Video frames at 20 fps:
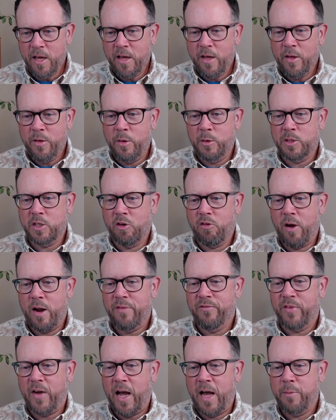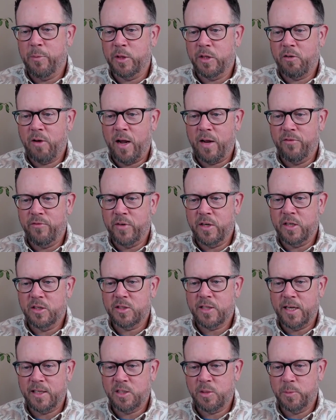there was a great vibe, but the crowd and
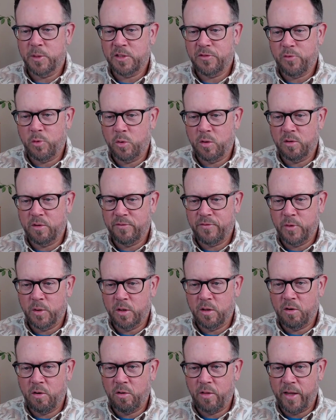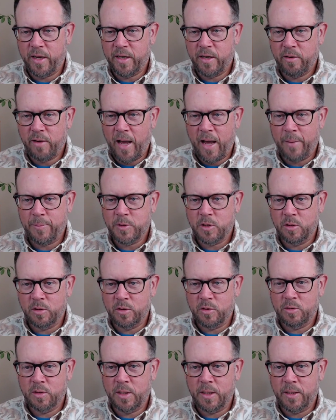vendors had so much fun, in Orlando.
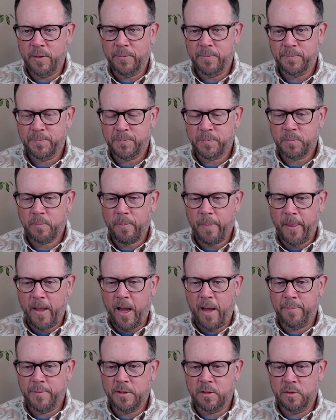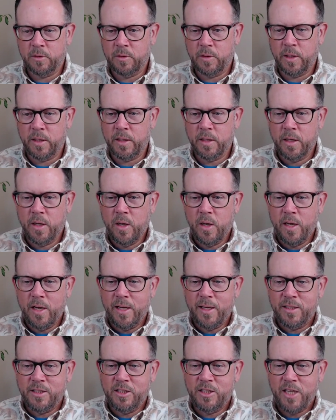Absolutely. Absolutely.
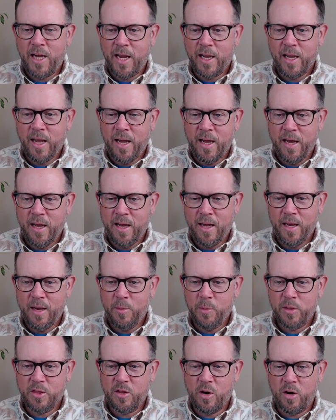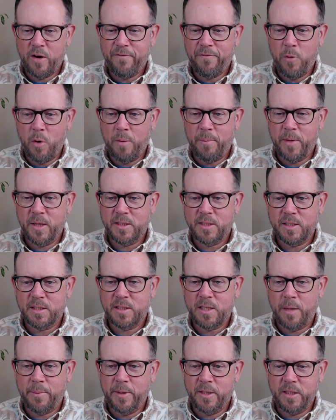Jackie with 34 months of
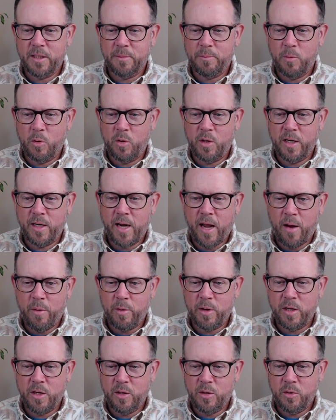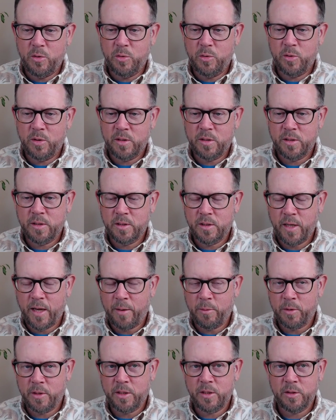subbing. Good morning. How are you? How
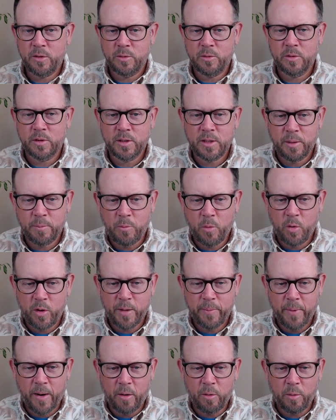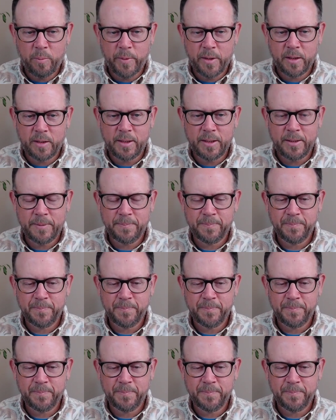are you? Good morning, Power Belly.